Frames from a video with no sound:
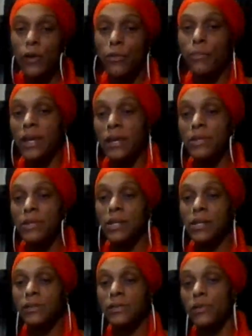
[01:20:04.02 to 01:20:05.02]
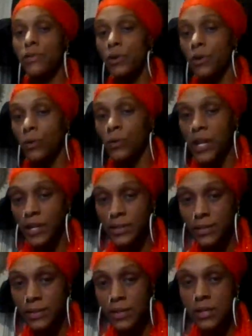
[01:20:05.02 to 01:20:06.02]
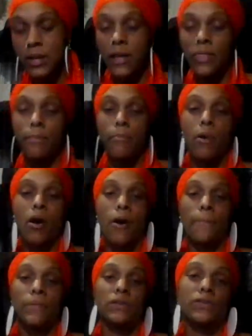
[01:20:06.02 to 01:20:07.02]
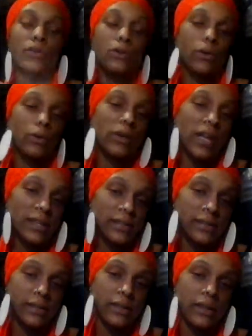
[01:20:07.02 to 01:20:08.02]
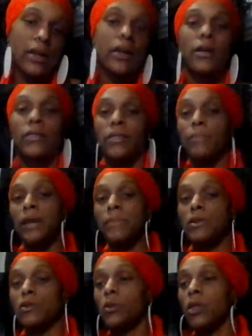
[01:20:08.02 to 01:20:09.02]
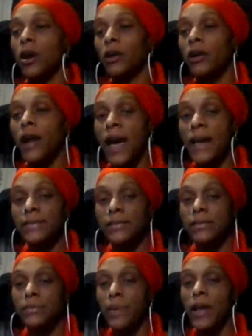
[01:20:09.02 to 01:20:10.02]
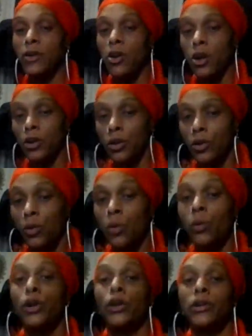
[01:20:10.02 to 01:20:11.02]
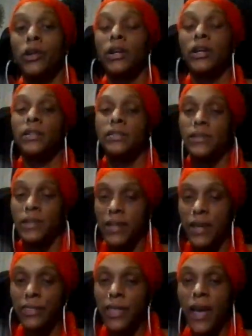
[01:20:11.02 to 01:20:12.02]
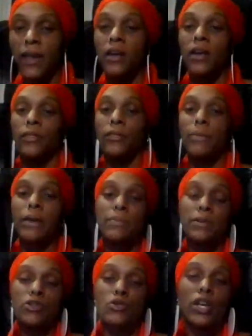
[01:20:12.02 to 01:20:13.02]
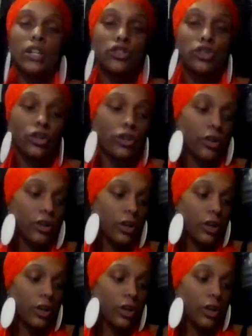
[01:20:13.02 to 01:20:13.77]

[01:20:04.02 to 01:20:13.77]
the baby is their own entity and the mom is their own entity. The baby no longer has to depend on a cord to get that. The baby, you get your